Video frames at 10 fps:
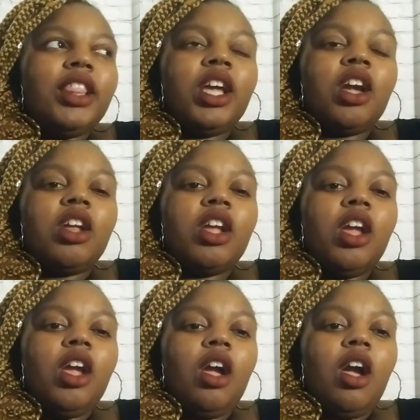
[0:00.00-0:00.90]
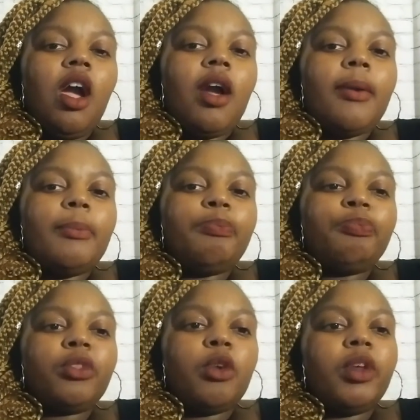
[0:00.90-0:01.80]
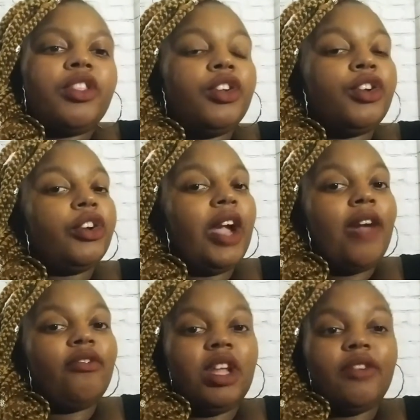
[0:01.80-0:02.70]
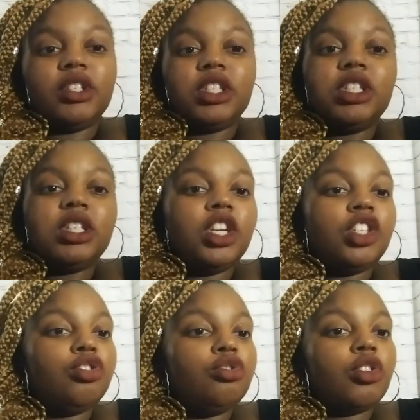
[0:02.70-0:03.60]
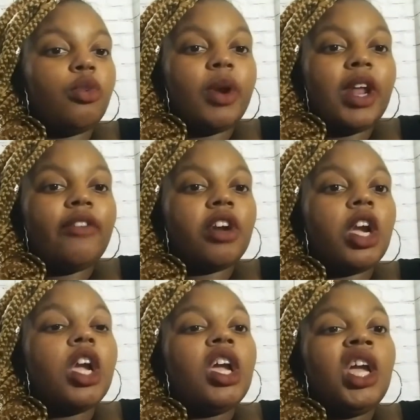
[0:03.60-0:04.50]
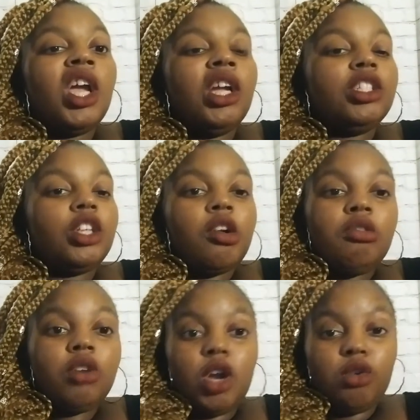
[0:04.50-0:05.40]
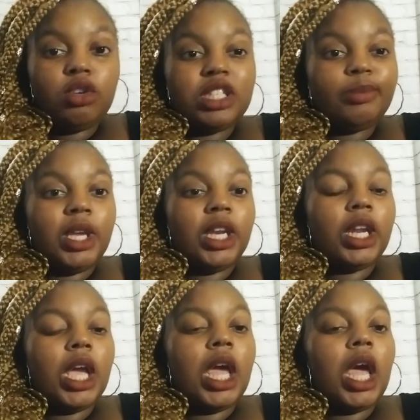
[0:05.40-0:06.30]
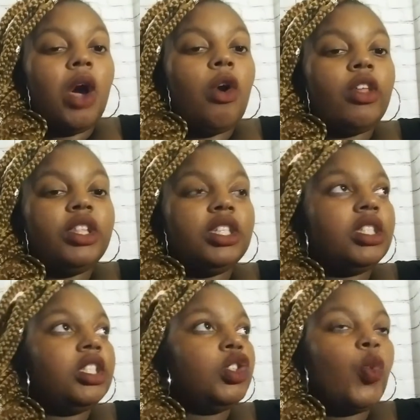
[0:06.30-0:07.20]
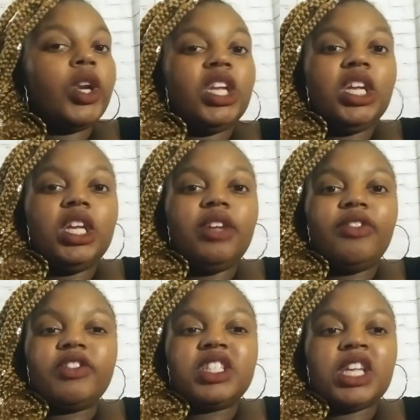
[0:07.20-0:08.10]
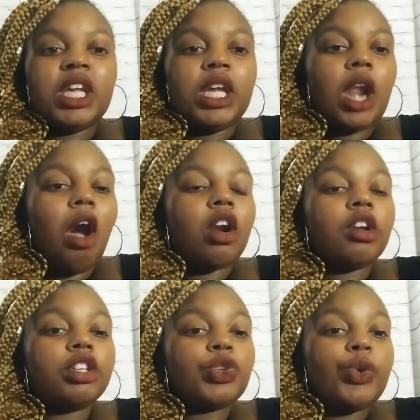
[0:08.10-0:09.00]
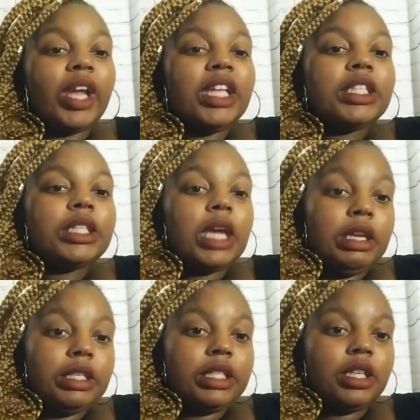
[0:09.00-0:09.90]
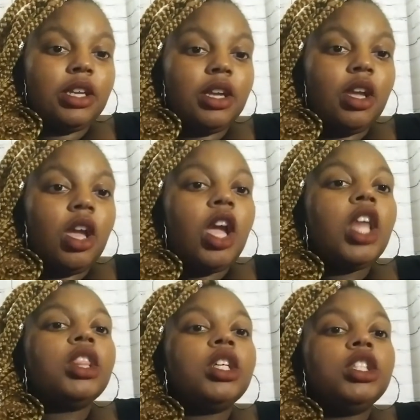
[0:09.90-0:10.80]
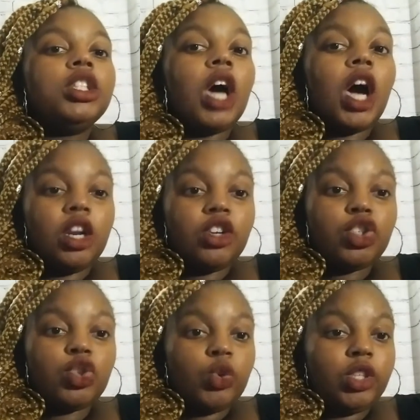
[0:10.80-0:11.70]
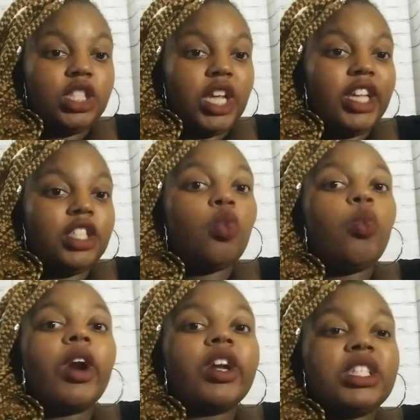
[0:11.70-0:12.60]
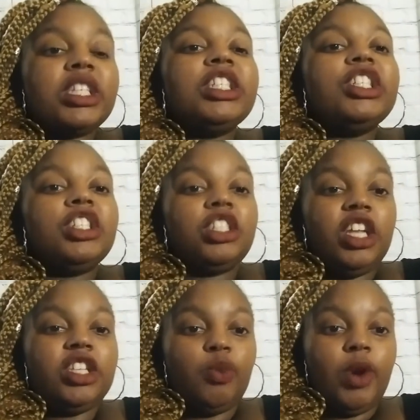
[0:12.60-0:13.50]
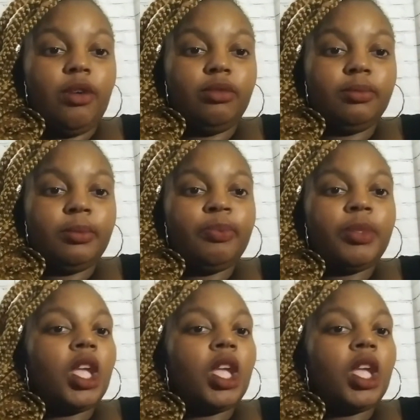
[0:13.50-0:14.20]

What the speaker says: I think whether you're having infertility issues or whatever, don't go spend all this $15 on a test. The dollar store test works just as well.